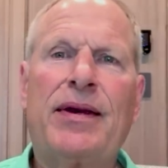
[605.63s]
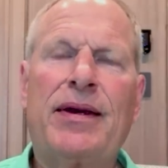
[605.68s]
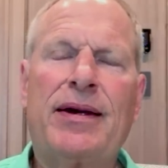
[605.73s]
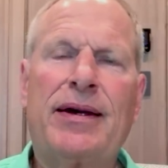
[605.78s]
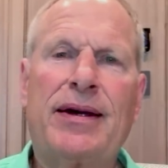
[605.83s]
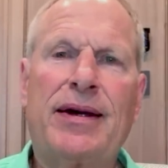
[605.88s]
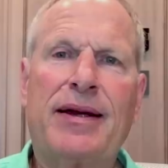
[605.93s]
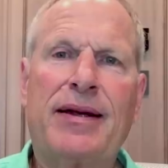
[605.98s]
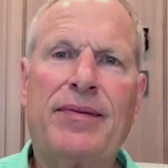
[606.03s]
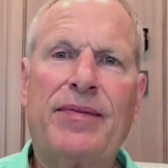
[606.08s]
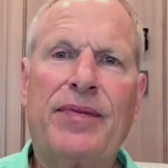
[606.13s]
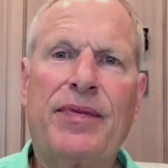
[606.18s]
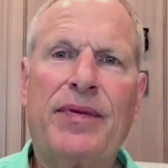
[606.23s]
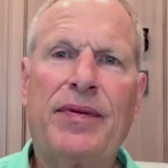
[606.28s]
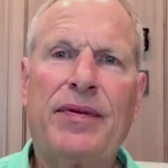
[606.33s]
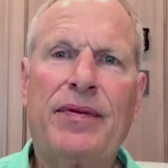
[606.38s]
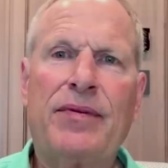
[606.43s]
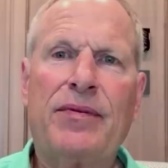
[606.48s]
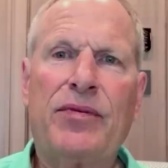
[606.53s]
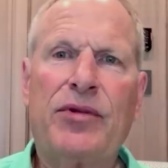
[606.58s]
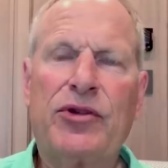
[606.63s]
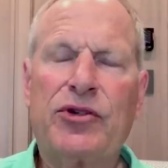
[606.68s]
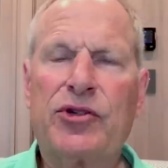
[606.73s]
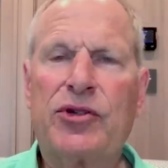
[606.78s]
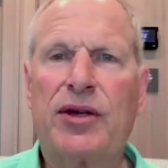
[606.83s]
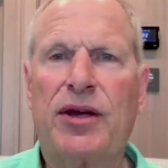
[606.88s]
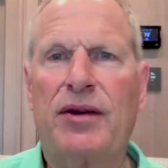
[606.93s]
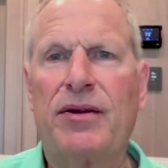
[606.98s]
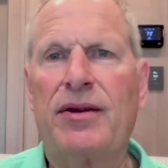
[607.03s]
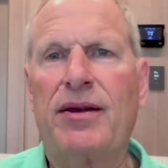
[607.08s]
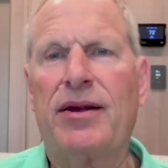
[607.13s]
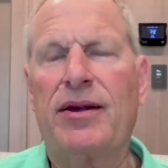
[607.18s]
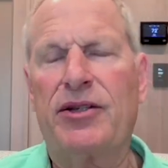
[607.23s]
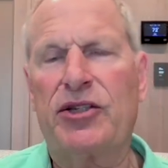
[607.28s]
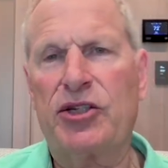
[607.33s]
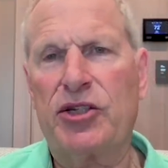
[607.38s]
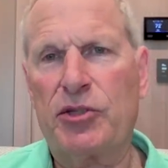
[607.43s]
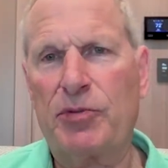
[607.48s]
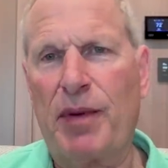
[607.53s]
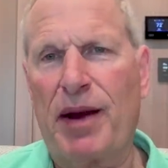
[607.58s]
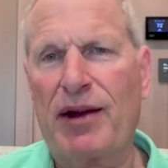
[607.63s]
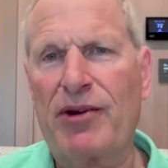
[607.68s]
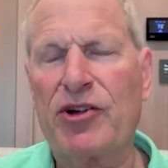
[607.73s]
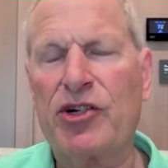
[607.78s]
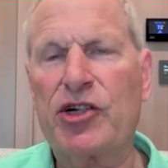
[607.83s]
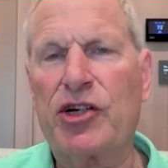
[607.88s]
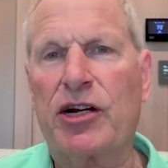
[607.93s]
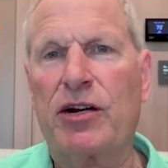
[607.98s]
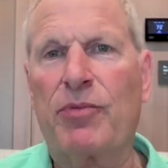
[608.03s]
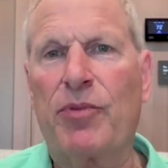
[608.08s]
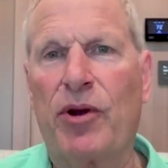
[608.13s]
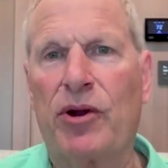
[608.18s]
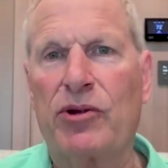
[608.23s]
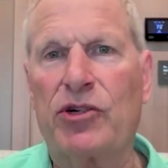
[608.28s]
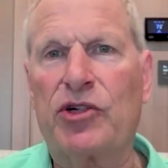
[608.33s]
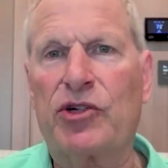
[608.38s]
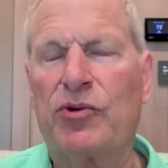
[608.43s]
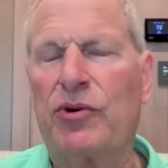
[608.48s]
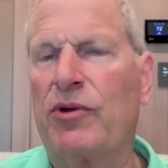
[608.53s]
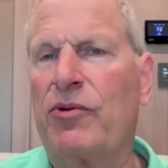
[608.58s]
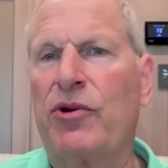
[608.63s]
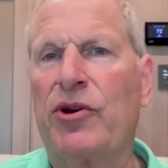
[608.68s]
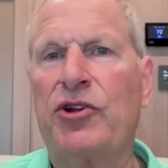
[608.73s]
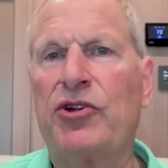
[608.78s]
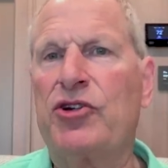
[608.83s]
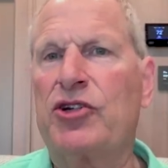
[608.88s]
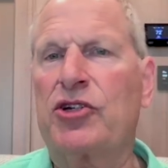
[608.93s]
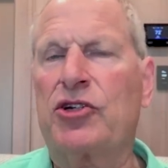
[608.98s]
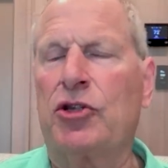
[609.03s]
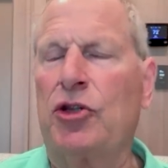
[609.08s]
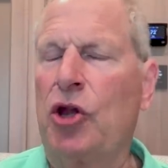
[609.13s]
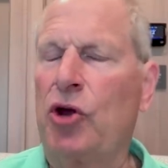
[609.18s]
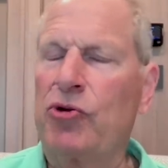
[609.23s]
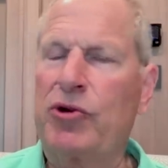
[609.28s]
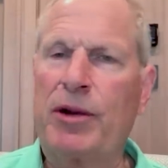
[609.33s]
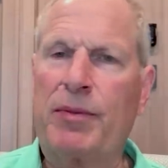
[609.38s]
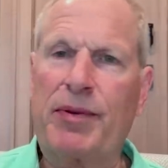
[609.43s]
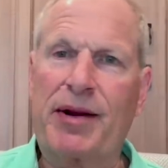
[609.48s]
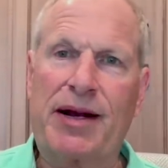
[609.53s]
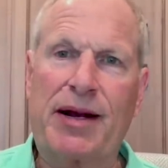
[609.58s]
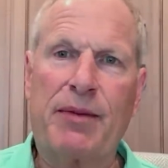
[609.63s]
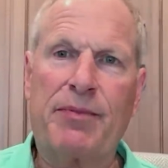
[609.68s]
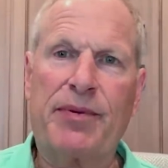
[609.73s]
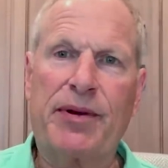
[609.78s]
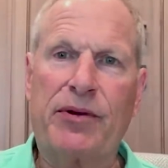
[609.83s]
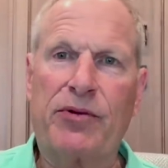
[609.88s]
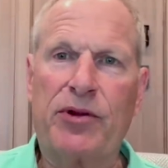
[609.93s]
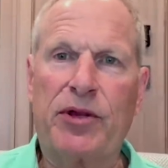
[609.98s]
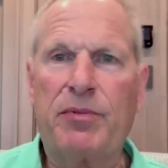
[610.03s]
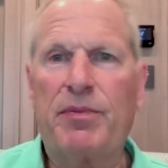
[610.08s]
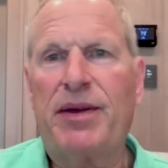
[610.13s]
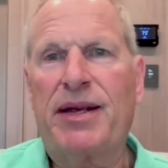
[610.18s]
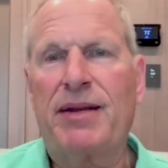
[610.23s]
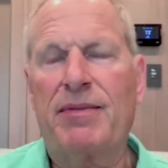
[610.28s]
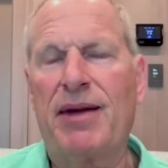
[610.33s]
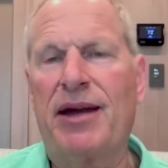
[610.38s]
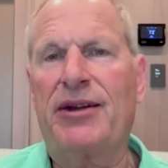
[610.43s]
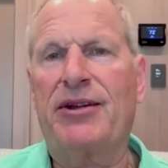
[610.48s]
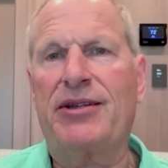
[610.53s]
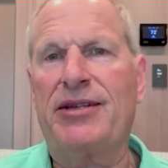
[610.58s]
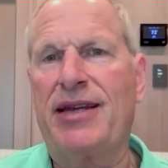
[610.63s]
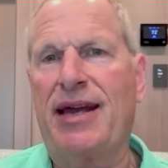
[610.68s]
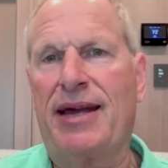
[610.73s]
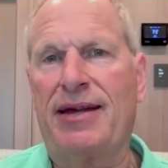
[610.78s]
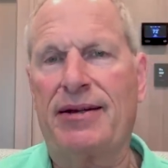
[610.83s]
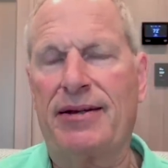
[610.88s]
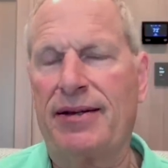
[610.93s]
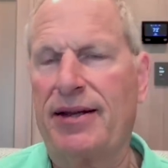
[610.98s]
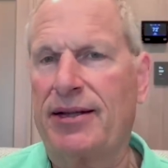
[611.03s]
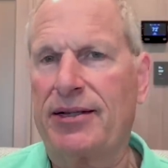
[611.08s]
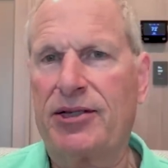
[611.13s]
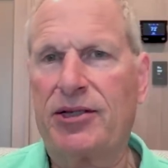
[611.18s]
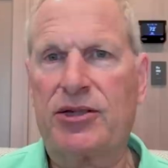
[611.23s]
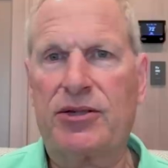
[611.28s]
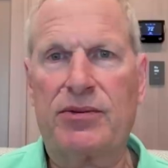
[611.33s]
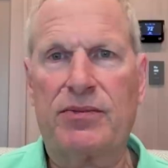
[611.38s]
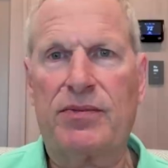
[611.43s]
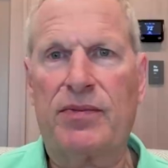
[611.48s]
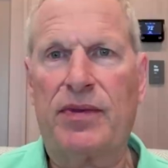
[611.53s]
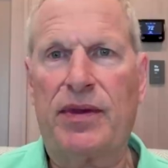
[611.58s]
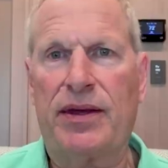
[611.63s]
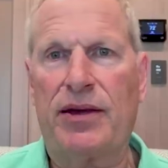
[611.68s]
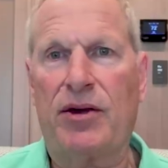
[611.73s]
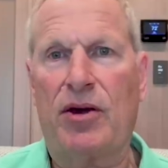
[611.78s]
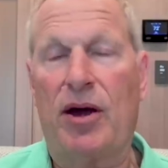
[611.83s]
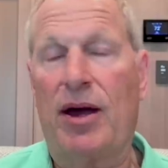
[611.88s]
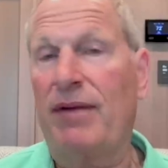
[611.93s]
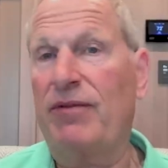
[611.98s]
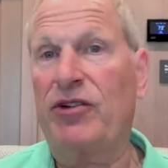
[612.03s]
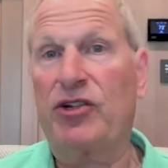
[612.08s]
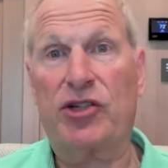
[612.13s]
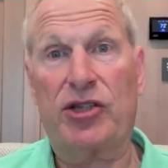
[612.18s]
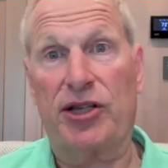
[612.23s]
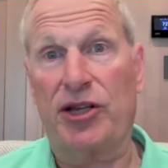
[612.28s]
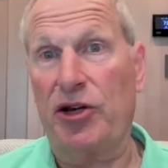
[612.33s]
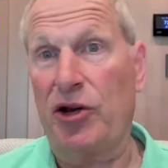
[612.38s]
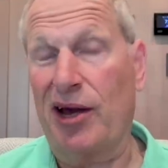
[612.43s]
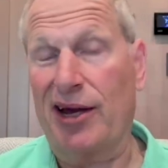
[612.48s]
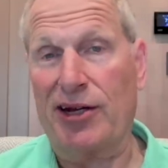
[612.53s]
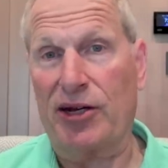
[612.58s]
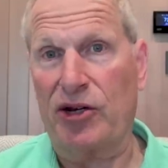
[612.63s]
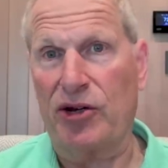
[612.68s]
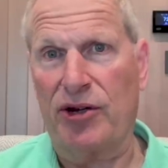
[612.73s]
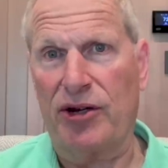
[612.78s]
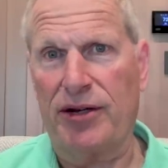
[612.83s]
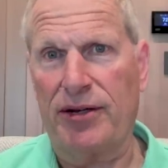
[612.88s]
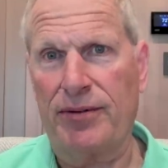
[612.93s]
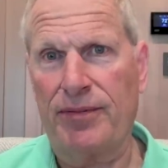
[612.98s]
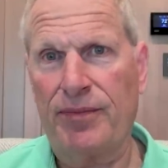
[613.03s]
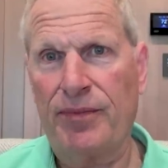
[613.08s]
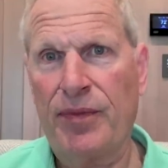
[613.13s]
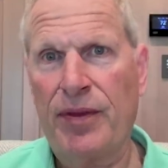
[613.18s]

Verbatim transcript: Uh, there's a, a, disparaging approach to it where you just load up a company with a big amount of debt, and that's uh, obviously not good.